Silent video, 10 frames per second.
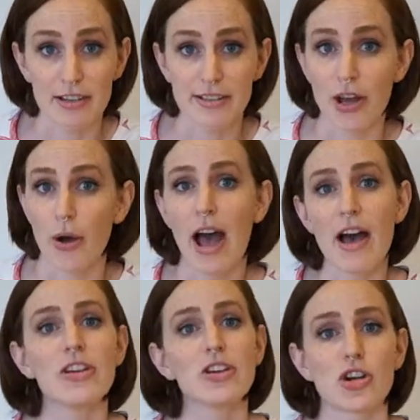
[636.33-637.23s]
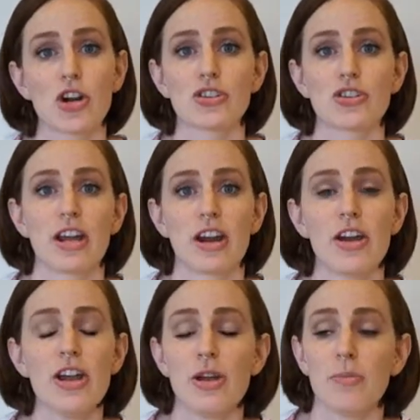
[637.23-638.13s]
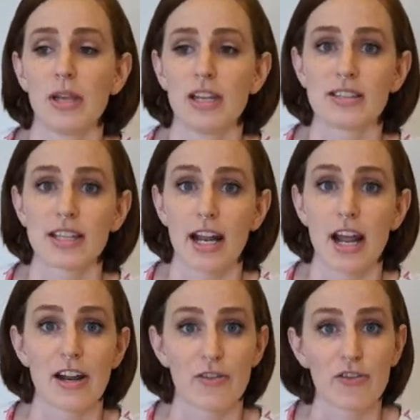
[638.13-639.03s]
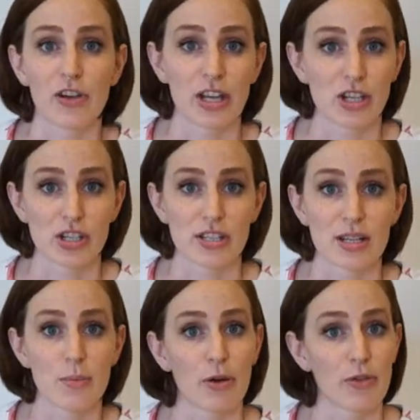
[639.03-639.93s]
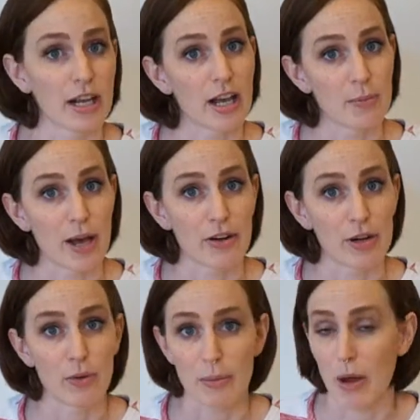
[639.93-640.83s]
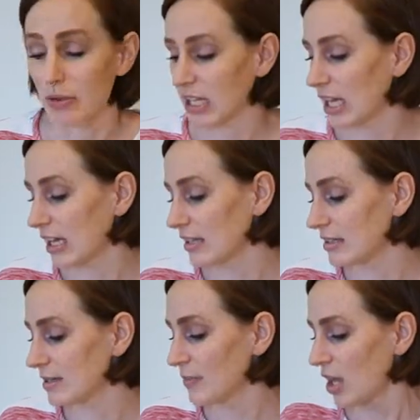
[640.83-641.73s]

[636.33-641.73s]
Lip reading: So having a charger there means that I never feel anxious about running out of battery when I'm out with the kids.